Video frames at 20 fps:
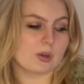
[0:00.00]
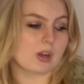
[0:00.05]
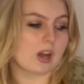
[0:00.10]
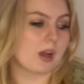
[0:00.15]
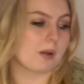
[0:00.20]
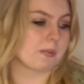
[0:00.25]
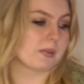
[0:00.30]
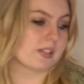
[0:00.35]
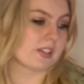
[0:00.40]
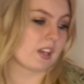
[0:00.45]

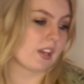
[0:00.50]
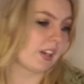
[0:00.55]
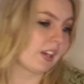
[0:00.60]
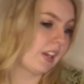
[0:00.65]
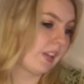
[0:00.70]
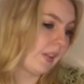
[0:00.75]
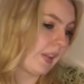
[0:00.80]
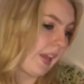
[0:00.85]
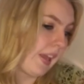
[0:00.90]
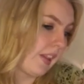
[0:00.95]
carbon
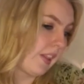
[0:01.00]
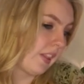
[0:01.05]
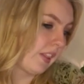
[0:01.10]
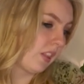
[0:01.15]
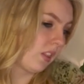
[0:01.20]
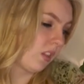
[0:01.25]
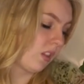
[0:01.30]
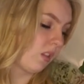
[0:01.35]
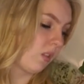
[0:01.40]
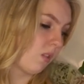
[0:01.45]
cycle, then
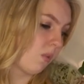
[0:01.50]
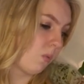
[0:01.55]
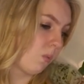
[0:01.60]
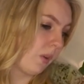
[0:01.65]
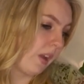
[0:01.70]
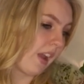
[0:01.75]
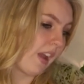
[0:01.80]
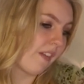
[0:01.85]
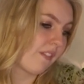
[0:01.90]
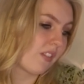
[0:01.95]
we
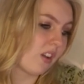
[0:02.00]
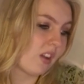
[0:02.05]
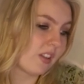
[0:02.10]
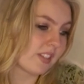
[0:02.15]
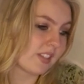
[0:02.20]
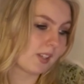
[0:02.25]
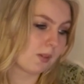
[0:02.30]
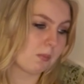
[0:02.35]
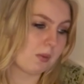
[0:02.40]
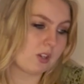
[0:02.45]
have our
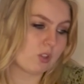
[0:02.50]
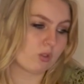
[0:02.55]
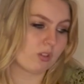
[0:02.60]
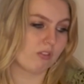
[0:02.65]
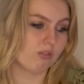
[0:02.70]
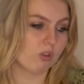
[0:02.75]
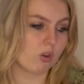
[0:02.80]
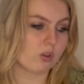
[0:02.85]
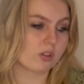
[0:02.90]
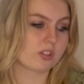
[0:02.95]
sedimentary
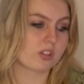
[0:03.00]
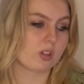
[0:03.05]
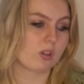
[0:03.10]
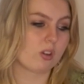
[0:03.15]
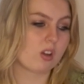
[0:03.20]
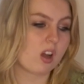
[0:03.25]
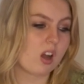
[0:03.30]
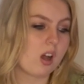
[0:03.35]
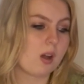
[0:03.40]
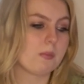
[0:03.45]
rocks, so
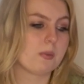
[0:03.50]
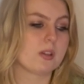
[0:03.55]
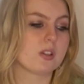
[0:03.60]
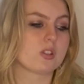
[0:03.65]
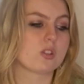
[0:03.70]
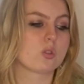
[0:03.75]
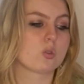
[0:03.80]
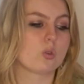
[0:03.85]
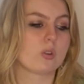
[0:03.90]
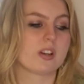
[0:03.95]
carbon
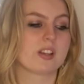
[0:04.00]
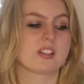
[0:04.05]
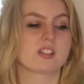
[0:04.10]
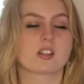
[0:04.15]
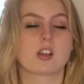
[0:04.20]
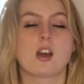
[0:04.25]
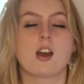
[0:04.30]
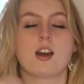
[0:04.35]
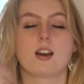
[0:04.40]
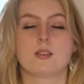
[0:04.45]
stored as
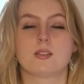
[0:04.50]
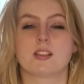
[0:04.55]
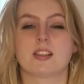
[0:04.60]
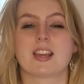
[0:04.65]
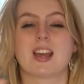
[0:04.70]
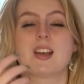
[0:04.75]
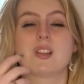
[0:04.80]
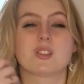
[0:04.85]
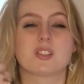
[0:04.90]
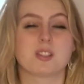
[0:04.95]

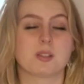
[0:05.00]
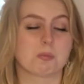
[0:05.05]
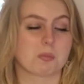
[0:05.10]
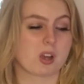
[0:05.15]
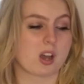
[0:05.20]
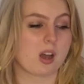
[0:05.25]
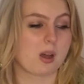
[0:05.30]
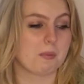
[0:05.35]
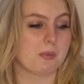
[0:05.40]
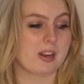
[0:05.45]
calcium
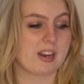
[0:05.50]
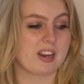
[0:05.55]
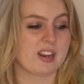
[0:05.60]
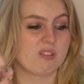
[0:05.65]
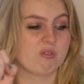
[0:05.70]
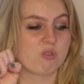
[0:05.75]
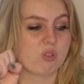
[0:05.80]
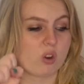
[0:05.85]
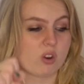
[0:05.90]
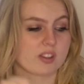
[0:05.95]
carbonate
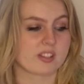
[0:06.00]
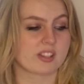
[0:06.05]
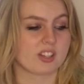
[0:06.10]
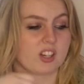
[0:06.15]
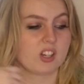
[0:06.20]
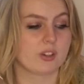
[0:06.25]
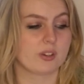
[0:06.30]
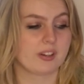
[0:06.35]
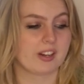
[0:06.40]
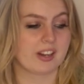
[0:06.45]
in rocks
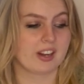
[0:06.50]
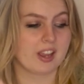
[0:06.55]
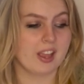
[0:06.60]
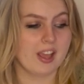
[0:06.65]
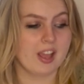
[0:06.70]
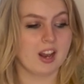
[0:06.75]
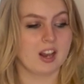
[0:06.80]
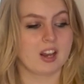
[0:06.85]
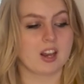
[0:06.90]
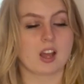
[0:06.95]
including
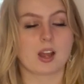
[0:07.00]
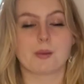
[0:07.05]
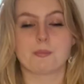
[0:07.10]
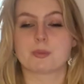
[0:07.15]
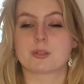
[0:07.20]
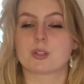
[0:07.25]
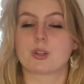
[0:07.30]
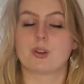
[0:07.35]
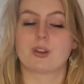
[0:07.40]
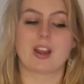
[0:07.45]

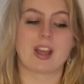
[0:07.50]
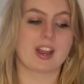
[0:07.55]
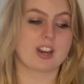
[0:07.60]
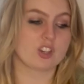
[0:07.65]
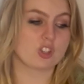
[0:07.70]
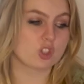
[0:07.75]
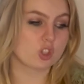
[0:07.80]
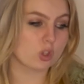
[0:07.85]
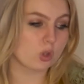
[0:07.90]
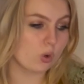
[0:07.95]
limestone
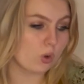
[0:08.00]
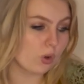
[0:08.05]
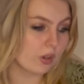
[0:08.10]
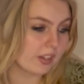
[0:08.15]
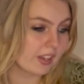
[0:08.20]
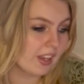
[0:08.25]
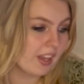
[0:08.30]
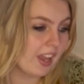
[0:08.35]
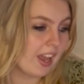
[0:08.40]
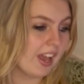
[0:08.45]
and chalk,
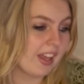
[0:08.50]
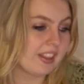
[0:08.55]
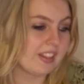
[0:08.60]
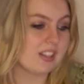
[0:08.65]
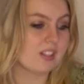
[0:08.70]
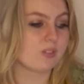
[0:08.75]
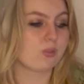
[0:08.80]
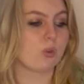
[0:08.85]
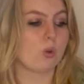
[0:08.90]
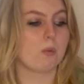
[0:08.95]
and
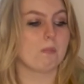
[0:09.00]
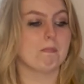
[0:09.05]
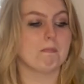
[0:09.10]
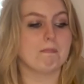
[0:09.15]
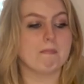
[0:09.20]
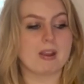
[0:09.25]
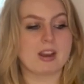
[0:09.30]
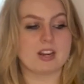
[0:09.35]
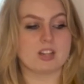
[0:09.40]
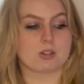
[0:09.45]
these form
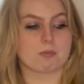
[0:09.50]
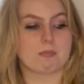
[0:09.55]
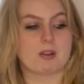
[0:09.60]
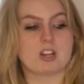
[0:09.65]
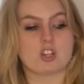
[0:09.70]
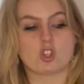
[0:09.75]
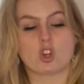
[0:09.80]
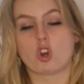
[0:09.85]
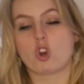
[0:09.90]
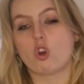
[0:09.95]
major
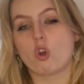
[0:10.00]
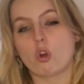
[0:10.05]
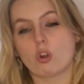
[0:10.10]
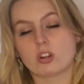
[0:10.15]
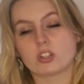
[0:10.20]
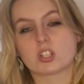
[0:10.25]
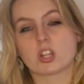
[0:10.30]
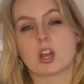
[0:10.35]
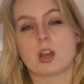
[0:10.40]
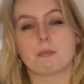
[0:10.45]

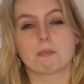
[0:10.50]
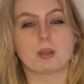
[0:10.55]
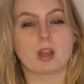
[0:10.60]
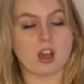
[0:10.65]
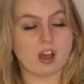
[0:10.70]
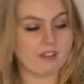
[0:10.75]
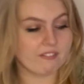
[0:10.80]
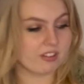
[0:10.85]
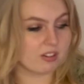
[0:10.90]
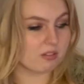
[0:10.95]
long-term
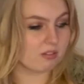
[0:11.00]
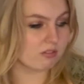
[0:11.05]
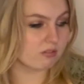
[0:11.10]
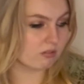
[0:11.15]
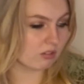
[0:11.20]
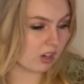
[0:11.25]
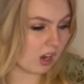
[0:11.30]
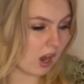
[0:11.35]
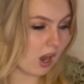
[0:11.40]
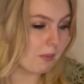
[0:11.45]

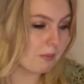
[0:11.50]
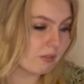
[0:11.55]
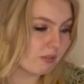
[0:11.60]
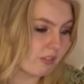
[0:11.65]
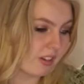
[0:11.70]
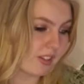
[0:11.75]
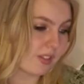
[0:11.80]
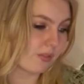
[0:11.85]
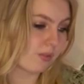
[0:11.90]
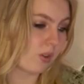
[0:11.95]
carbon
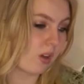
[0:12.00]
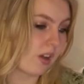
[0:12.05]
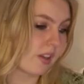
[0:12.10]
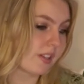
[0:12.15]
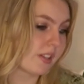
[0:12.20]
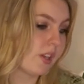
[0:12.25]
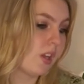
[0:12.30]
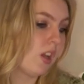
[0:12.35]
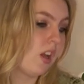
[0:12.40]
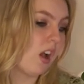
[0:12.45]
reservoirs.
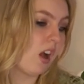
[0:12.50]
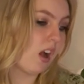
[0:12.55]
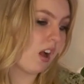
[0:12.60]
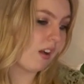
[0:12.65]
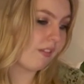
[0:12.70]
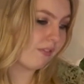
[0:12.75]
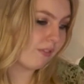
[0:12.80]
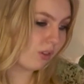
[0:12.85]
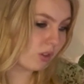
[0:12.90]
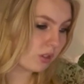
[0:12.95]
Our
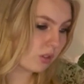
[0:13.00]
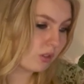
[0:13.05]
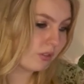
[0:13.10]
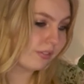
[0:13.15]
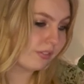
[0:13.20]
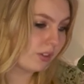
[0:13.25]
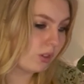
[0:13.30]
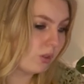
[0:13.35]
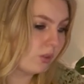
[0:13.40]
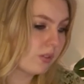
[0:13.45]
fossil
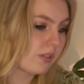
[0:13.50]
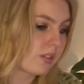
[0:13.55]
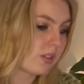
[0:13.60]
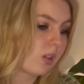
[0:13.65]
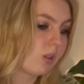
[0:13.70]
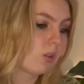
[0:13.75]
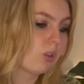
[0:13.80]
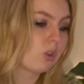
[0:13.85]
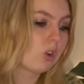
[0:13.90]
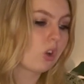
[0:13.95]
fuels,
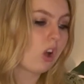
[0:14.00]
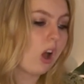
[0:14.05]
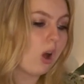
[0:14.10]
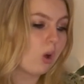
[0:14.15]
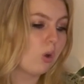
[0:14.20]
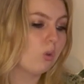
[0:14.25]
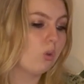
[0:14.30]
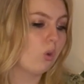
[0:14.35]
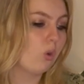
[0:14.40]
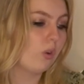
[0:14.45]
so
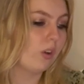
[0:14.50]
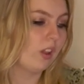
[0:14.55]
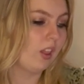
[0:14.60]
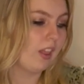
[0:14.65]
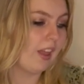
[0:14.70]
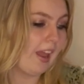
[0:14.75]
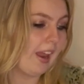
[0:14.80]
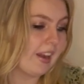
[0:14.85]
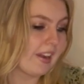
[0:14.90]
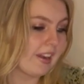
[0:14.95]
coal, oil,
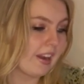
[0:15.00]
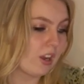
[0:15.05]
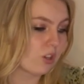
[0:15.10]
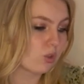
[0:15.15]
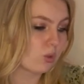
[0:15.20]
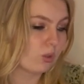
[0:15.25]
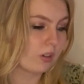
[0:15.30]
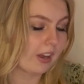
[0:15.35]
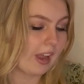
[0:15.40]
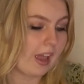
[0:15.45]
and
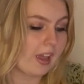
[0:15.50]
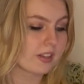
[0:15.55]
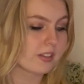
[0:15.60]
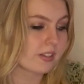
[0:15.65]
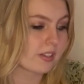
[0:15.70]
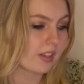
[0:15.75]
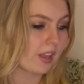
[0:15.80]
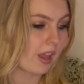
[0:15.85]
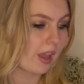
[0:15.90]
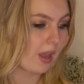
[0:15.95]
natural
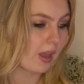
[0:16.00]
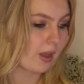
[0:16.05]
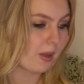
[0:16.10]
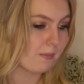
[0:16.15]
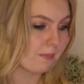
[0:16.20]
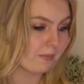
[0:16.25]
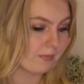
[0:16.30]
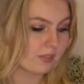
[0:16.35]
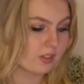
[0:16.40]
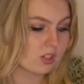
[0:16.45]
gas,
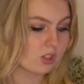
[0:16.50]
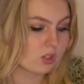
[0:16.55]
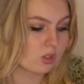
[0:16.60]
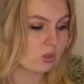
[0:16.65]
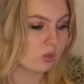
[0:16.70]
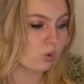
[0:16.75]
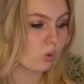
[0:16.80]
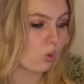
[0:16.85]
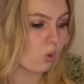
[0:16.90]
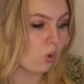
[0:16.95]

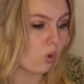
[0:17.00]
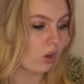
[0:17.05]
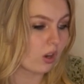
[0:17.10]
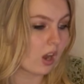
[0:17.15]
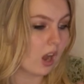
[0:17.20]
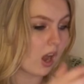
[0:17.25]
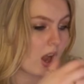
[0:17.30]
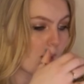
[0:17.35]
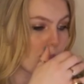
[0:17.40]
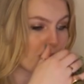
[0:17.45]
store
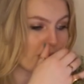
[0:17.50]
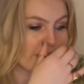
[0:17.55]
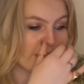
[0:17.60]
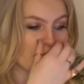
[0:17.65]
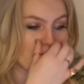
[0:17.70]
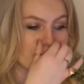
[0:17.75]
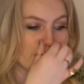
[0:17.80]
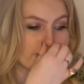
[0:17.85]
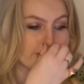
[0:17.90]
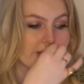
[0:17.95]
carbon
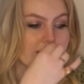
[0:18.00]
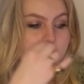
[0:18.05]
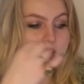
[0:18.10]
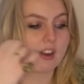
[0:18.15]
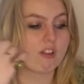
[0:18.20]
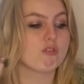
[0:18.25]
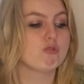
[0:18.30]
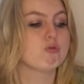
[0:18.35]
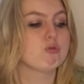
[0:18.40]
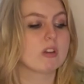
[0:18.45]
that basically
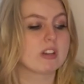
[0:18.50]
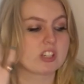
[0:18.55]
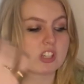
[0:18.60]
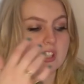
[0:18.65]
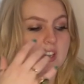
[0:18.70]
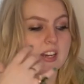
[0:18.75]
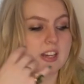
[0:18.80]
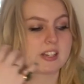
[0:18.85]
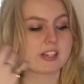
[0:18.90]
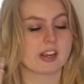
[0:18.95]

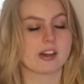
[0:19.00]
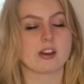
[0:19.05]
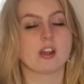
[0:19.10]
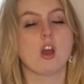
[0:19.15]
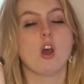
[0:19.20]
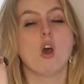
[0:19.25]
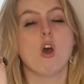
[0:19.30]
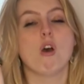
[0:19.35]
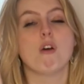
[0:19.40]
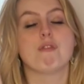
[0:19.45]
originated
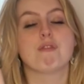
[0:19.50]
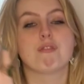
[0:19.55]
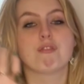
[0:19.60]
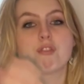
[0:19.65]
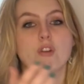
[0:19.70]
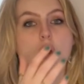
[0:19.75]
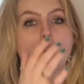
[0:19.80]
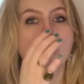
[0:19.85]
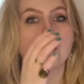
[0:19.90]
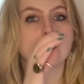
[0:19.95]

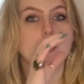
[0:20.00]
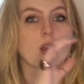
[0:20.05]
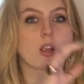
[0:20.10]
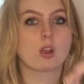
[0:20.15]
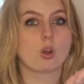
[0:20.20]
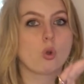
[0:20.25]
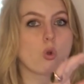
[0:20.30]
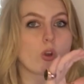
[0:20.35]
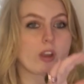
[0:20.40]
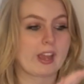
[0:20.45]
from
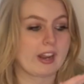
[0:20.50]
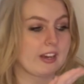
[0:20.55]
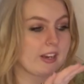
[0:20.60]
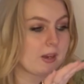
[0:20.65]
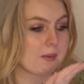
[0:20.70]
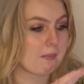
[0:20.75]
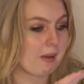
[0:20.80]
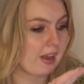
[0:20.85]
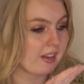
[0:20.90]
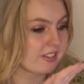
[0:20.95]

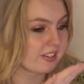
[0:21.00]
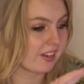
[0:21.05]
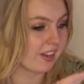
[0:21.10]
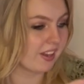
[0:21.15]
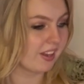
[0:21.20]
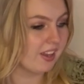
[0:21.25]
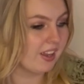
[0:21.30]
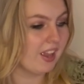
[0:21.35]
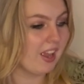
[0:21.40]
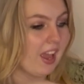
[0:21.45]
organic
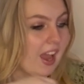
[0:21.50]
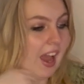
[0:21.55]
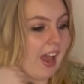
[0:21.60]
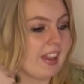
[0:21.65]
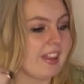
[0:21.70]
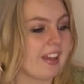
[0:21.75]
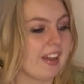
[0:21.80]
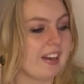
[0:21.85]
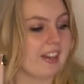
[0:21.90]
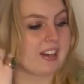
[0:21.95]
matter
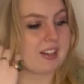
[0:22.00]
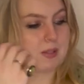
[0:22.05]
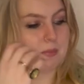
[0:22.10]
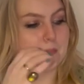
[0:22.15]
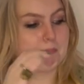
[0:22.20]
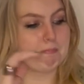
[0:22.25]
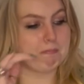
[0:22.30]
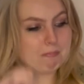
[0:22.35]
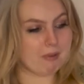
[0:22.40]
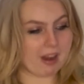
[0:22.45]
and then is
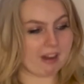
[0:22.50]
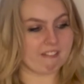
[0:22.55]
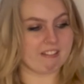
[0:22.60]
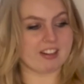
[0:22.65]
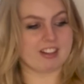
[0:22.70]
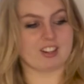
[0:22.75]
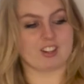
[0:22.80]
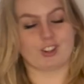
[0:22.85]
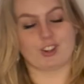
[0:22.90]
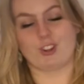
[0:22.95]

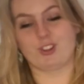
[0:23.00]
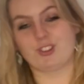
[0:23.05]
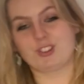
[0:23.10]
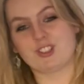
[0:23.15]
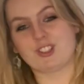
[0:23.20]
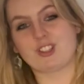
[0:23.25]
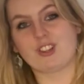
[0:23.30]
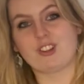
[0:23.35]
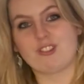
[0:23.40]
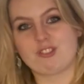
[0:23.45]
buried and
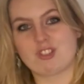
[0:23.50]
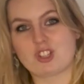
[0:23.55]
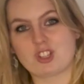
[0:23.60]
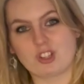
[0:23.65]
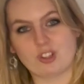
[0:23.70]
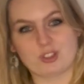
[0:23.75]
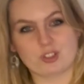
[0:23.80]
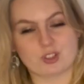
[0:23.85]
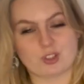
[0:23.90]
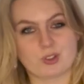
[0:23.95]
altered over
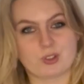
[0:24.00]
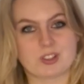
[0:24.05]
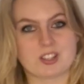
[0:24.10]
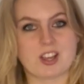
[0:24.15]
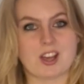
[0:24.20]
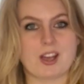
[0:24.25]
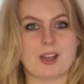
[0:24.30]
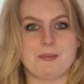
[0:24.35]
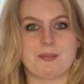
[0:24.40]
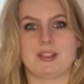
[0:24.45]
geological
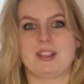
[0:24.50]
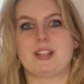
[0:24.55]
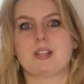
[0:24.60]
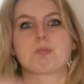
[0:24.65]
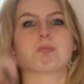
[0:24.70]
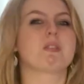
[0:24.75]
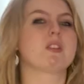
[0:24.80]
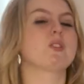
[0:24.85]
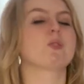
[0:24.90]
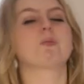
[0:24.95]
time, and this
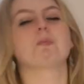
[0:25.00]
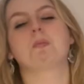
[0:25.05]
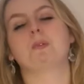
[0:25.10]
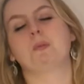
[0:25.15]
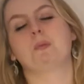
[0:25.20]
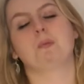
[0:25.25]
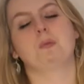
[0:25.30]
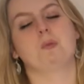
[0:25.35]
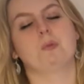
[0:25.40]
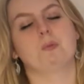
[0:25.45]
principle
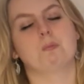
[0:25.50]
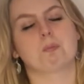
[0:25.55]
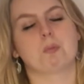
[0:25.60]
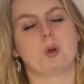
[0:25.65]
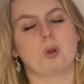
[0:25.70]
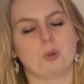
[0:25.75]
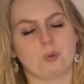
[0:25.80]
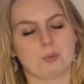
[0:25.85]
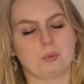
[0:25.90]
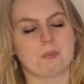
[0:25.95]

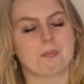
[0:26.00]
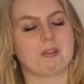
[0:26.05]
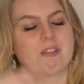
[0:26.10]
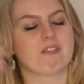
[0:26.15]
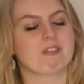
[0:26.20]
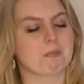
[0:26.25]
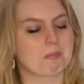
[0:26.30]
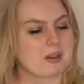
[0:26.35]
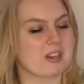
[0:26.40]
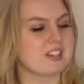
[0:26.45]
will be
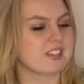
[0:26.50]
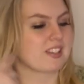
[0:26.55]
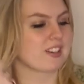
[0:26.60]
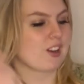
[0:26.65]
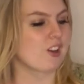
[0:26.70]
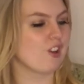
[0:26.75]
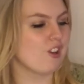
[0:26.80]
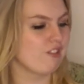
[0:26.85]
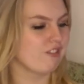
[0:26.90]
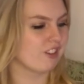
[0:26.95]
repeated
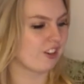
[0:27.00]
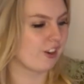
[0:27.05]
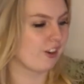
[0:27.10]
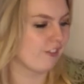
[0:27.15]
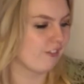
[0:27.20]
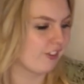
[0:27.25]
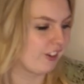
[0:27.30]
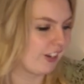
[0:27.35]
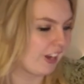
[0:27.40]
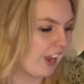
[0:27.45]
over and
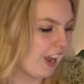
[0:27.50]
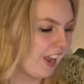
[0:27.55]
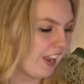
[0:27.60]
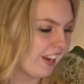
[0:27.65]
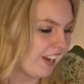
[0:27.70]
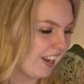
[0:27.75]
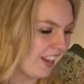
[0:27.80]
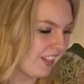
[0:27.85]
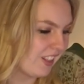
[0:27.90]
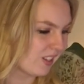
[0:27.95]
over
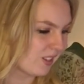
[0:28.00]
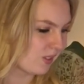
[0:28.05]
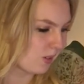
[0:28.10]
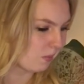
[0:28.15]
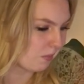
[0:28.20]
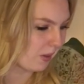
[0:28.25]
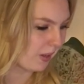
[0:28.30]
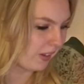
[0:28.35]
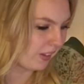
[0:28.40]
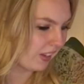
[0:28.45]
again in this
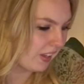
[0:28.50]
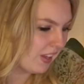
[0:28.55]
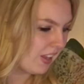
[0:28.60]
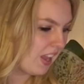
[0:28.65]
topic.